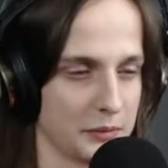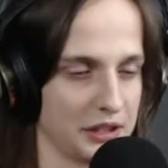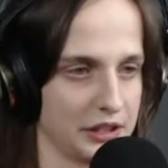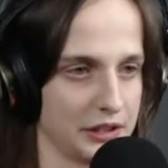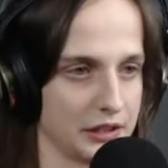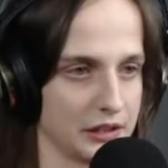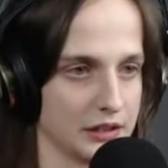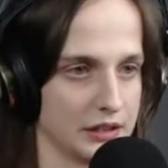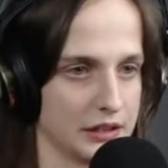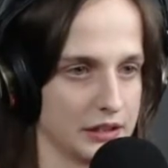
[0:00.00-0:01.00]
here,
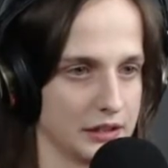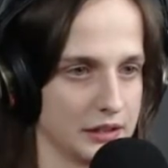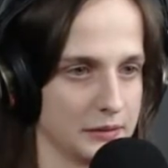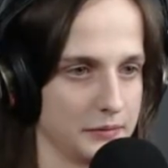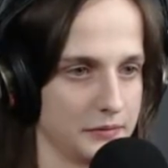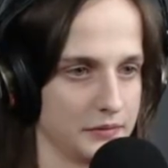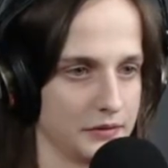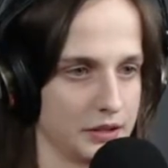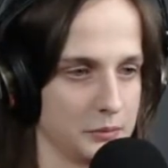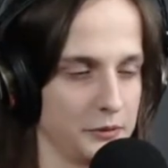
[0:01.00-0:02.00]

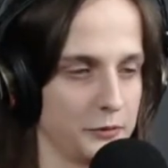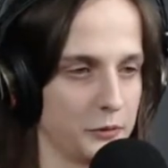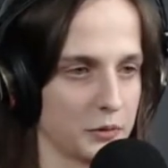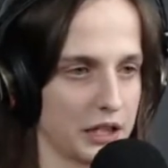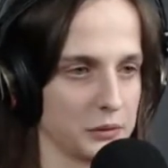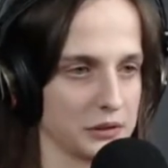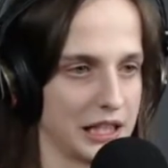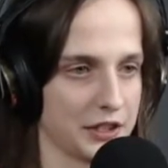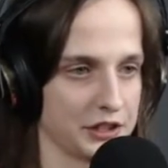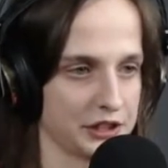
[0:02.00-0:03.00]
before I will
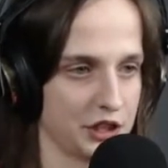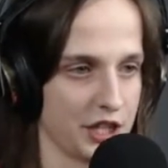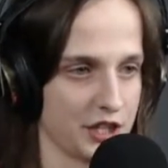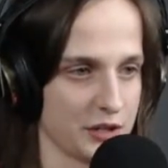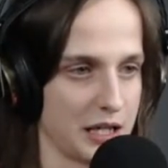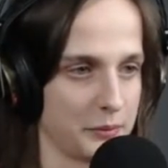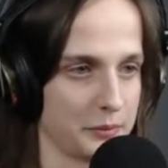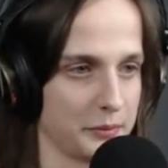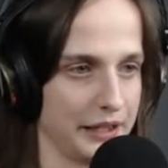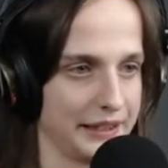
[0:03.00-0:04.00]
actually change the
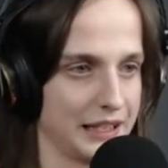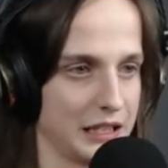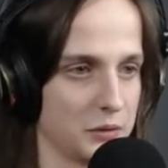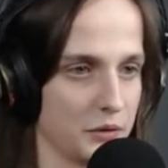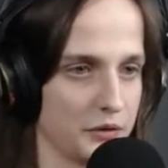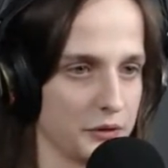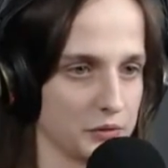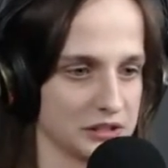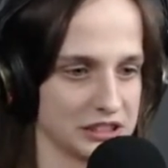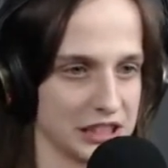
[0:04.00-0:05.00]
map. And now,
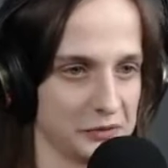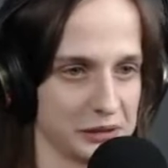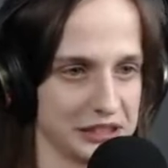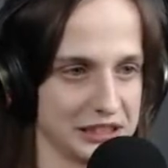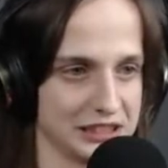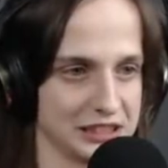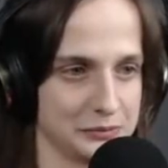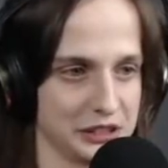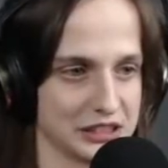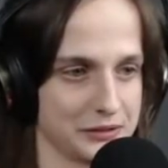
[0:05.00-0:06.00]
don't save, please,
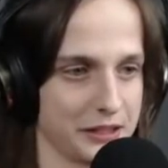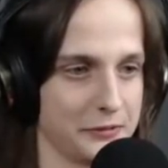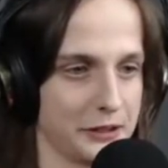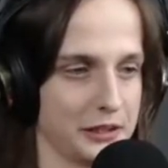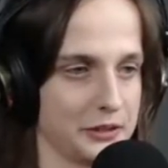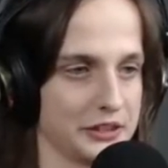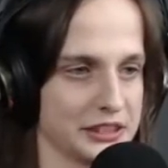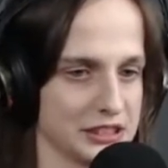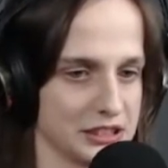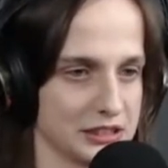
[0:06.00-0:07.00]
because if I fail
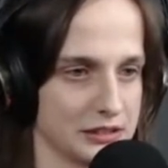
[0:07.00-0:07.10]
this...